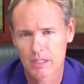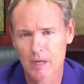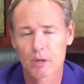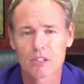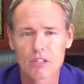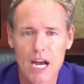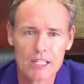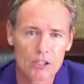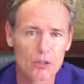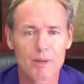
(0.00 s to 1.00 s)
Okay, we're going to
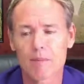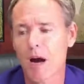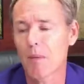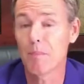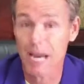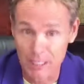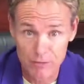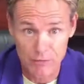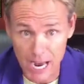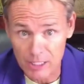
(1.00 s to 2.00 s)
talk a little bit about
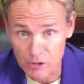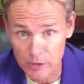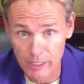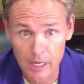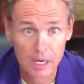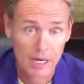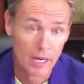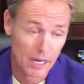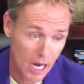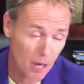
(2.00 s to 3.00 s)
manufacturing
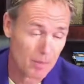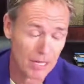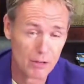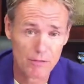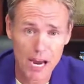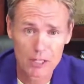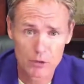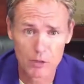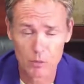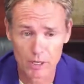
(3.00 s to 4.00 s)
and how
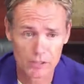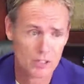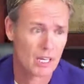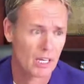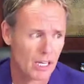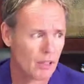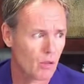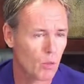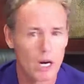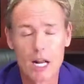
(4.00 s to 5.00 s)
manufacturing works
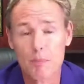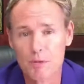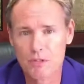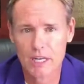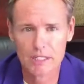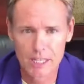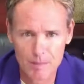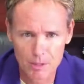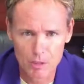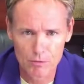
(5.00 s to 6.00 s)
in the 100%
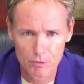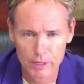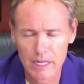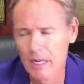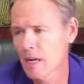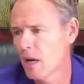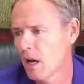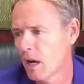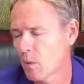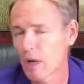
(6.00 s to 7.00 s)
chemical-free,
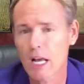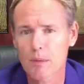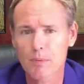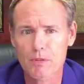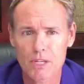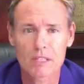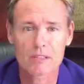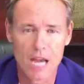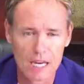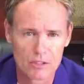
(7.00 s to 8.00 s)

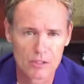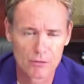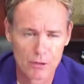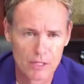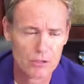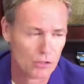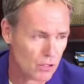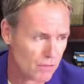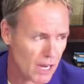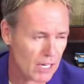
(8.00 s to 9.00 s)
100% toxic-free,
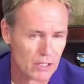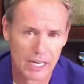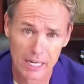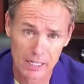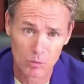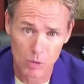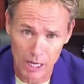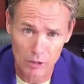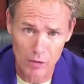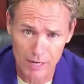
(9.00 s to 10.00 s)
certified organic, and
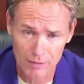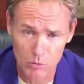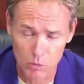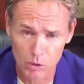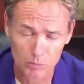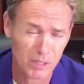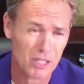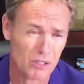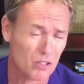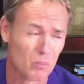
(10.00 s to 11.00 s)
wild-crafted world,
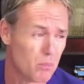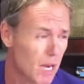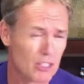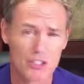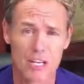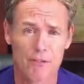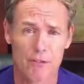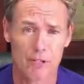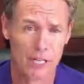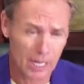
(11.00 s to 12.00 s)
because it's much
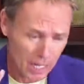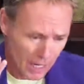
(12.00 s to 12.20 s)
different